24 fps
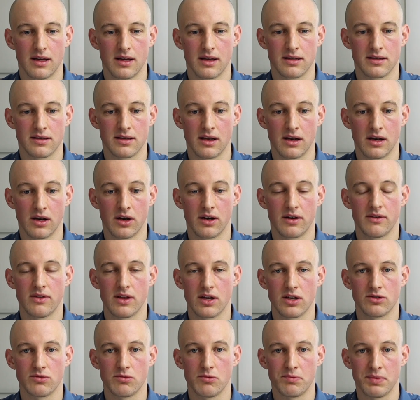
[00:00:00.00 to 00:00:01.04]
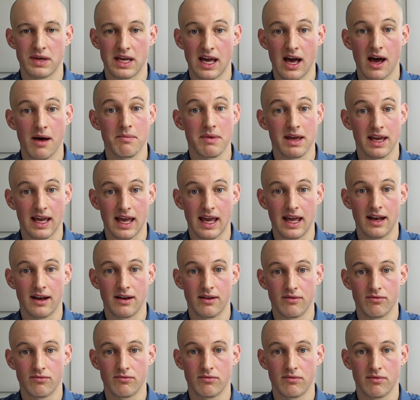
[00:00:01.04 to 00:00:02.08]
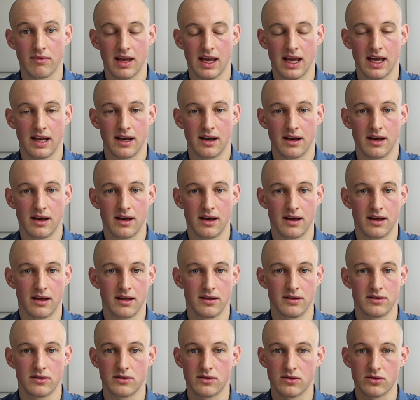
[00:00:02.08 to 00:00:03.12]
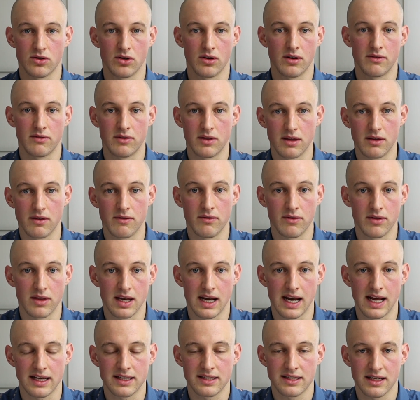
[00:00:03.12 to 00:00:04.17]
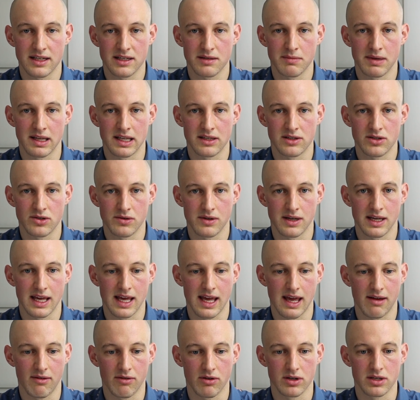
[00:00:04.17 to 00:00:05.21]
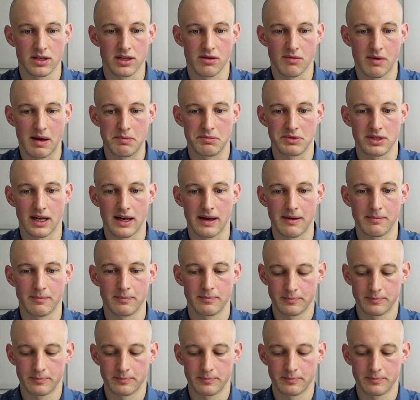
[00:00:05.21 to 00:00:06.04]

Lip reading: There's a lot of those will be coming in sort of the next 6 months to a year onto the website.